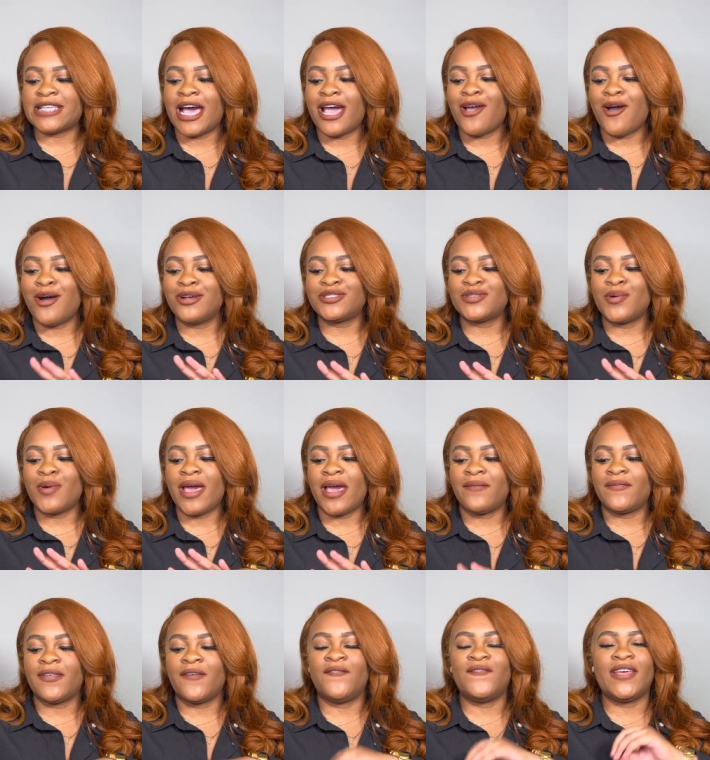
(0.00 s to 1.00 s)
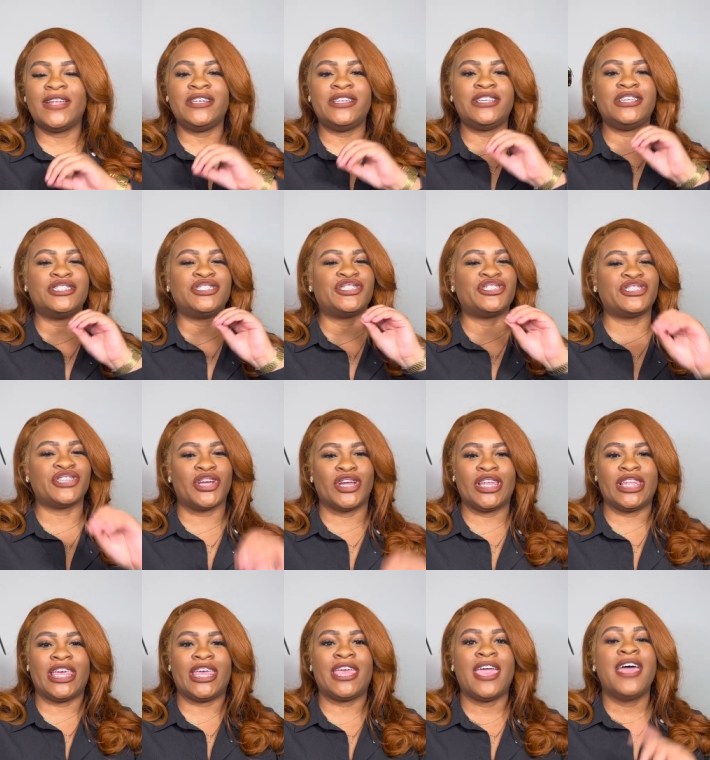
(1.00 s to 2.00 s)
I also have the Fendi
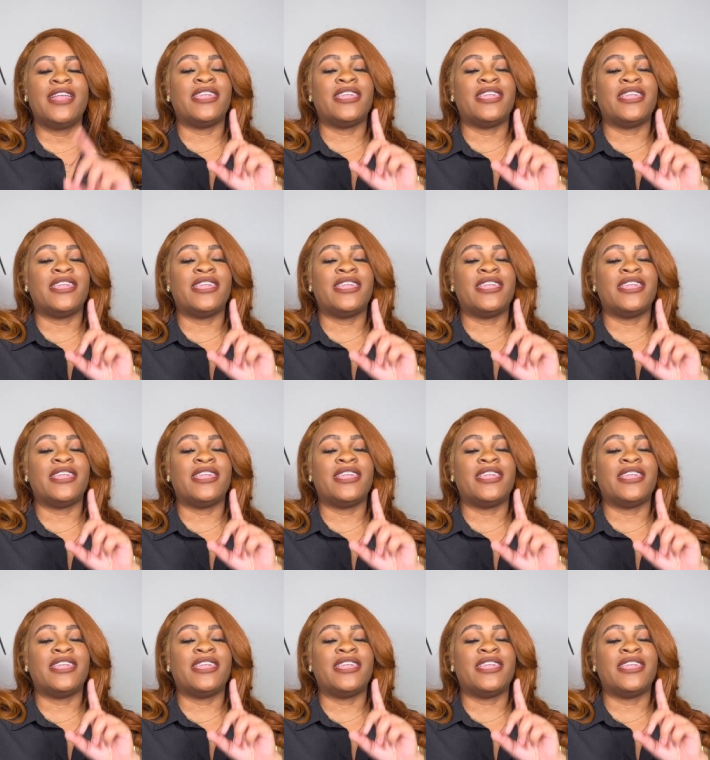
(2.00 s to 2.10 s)
Shirley.